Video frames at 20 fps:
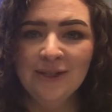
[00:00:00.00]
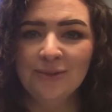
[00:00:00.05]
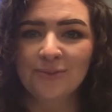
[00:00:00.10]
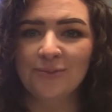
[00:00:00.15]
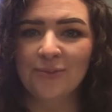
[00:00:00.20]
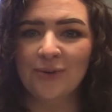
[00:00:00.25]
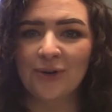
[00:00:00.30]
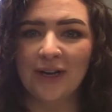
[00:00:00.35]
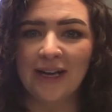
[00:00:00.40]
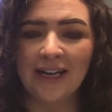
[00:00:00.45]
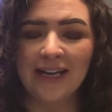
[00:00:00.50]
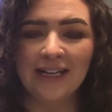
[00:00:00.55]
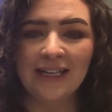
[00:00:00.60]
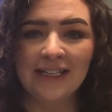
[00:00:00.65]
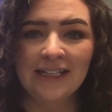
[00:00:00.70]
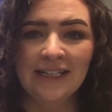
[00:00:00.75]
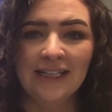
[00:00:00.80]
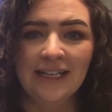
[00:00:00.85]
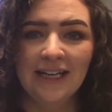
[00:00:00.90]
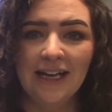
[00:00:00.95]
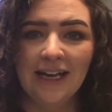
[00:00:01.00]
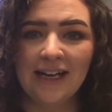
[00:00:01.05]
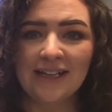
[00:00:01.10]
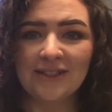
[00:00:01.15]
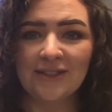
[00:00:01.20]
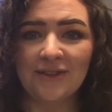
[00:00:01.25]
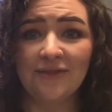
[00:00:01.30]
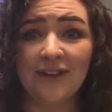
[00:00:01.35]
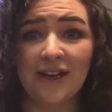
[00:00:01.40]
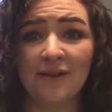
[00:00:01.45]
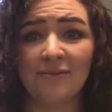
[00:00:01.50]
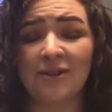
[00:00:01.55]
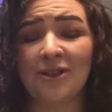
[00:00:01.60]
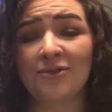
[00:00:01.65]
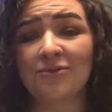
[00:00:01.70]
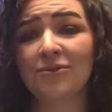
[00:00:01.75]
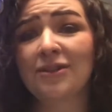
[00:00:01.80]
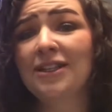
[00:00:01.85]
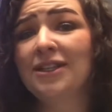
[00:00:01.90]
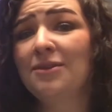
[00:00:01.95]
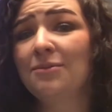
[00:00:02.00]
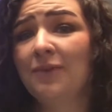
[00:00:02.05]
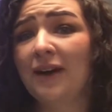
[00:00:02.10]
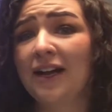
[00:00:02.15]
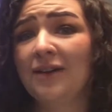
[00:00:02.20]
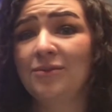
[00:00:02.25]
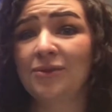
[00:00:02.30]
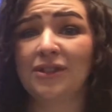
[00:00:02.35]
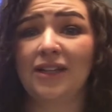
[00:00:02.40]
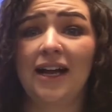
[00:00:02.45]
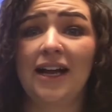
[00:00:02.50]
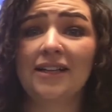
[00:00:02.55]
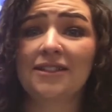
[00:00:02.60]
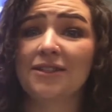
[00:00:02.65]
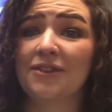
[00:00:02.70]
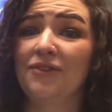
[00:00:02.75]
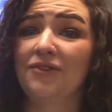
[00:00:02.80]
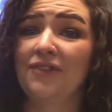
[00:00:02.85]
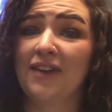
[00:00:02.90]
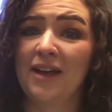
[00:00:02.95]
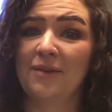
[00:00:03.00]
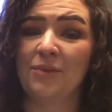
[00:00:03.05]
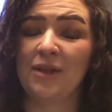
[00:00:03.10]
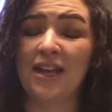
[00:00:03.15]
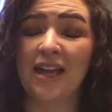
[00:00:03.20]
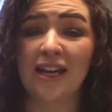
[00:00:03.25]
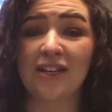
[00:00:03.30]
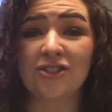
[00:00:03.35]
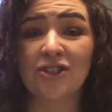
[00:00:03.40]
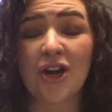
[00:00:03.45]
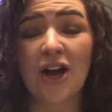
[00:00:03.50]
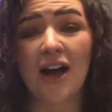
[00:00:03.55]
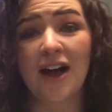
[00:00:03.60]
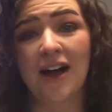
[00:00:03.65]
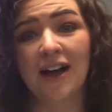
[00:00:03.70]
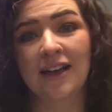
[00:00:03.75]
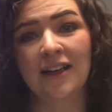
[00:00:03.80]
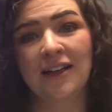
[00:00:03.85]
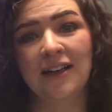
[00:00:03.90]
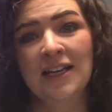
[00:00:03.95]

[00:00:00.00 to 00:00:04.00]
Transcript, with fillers: Pray as a family, read the Bible as a family, and talk